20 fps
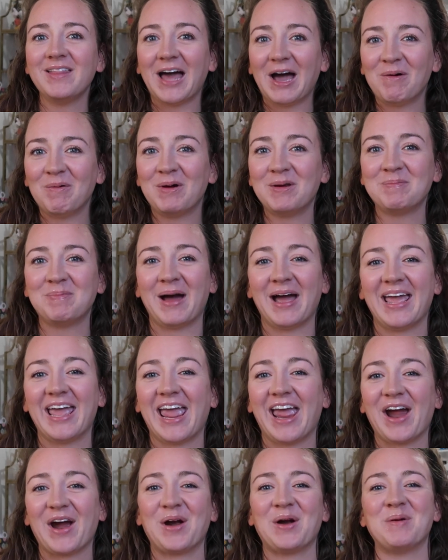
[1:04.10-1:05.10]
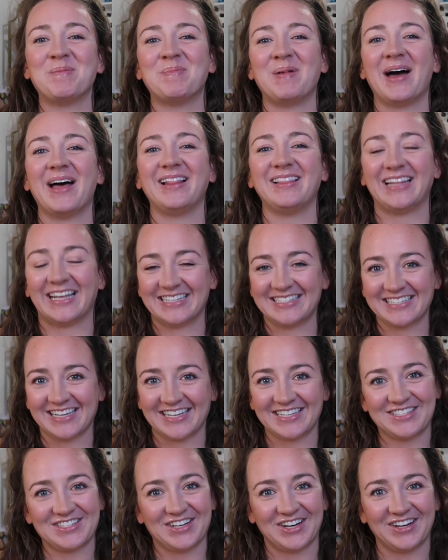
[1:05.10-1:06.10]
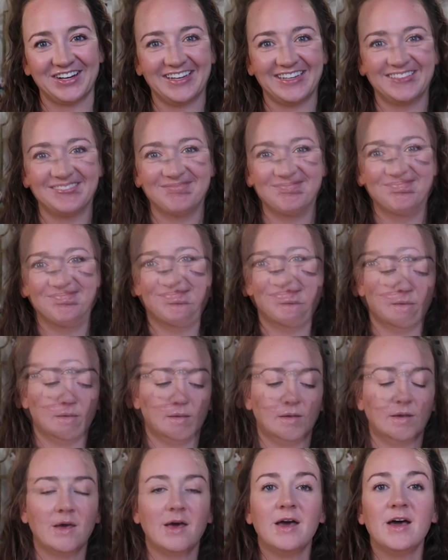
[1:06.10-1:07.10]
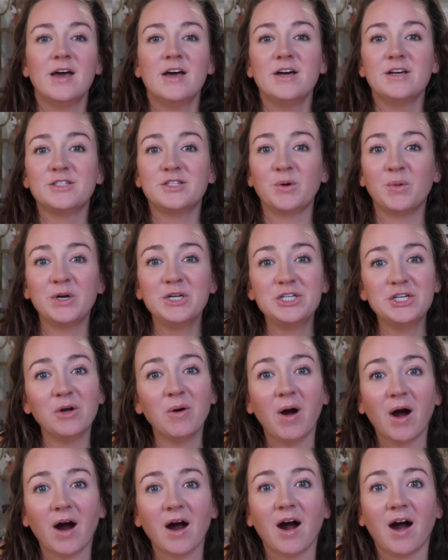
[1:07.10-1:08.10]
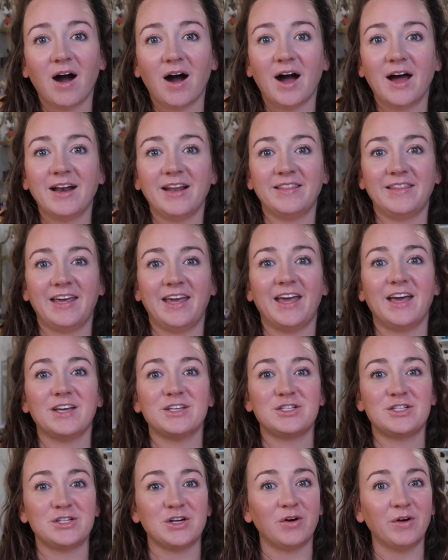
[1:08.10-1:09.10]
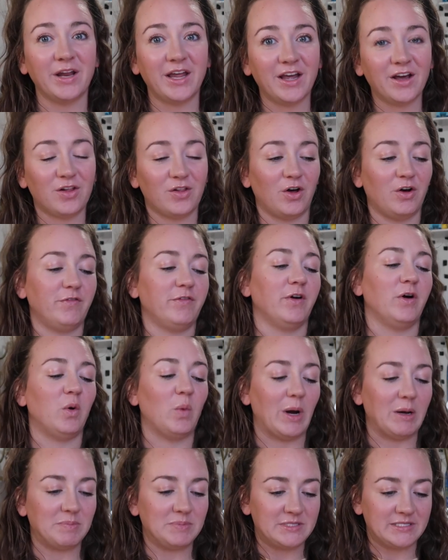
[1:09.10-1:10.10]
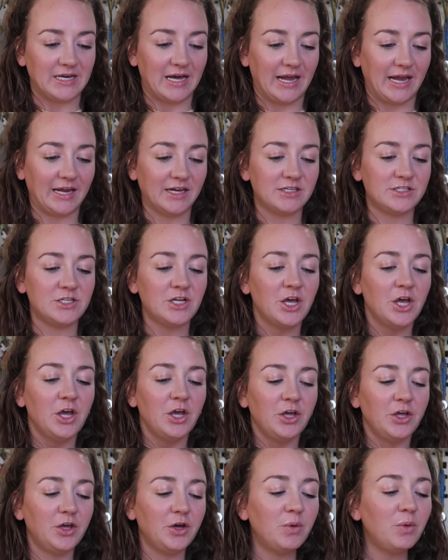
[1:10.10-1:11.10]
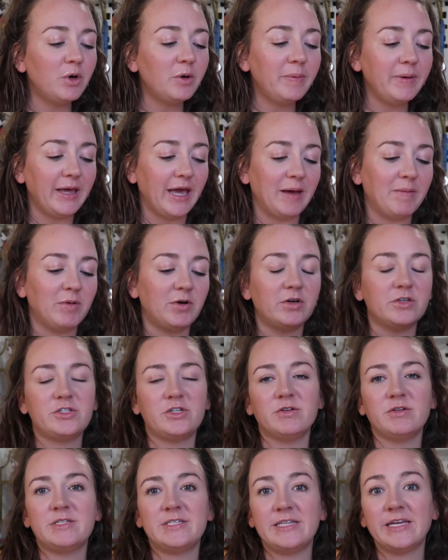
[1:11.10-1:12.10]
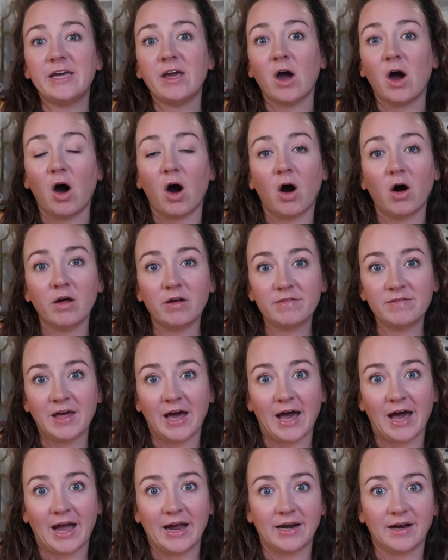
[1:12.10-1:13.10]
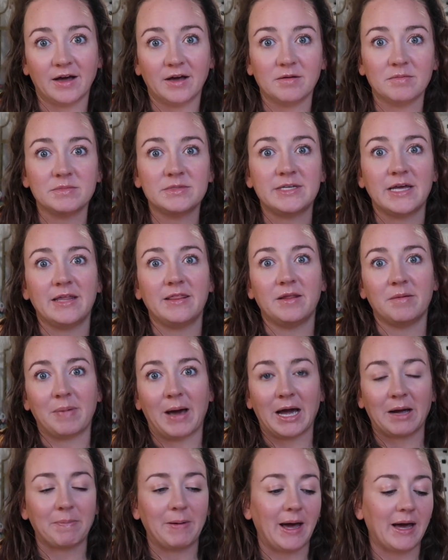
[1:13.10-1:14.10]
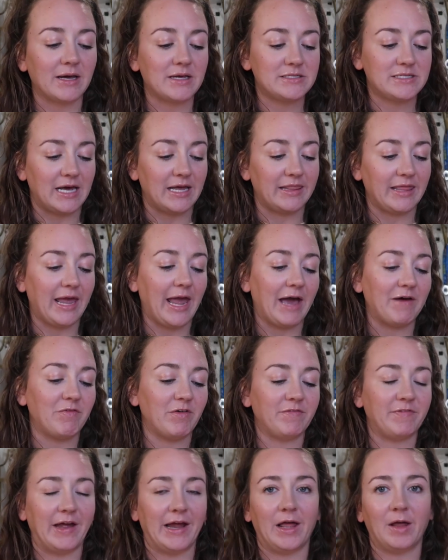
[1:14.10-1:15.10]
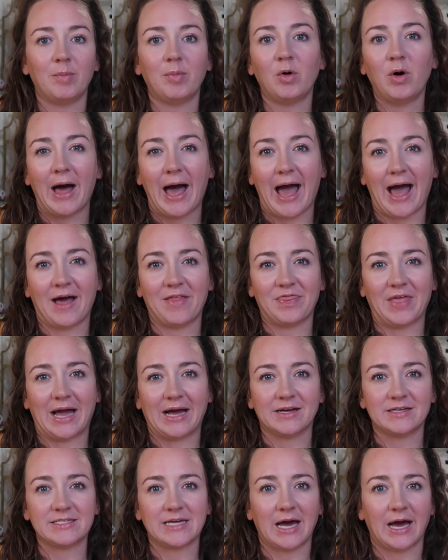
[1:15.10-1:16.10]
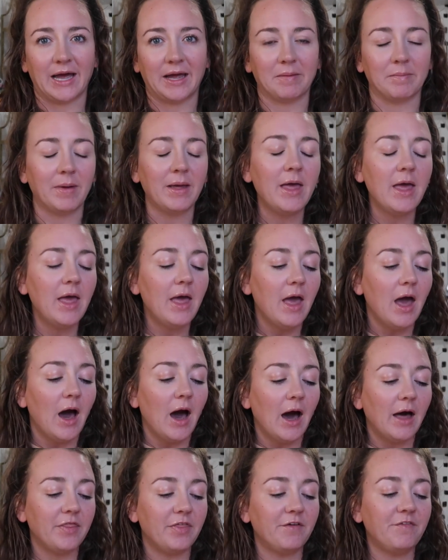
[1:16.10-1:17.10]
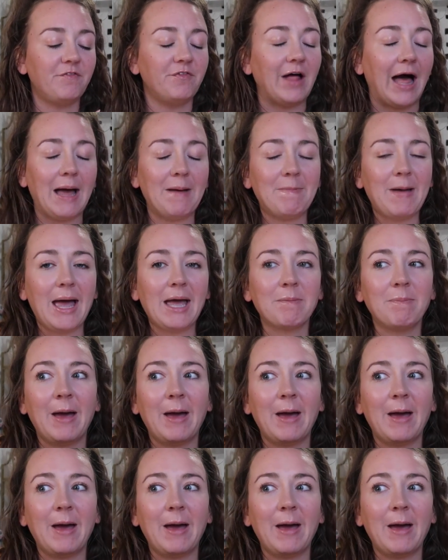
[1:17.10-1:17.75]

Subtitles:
that one by ear, but let's get started. So once you are on the Stoney Clover website, you will be able to see all of the items and the backpacks that they have available at that time. The flap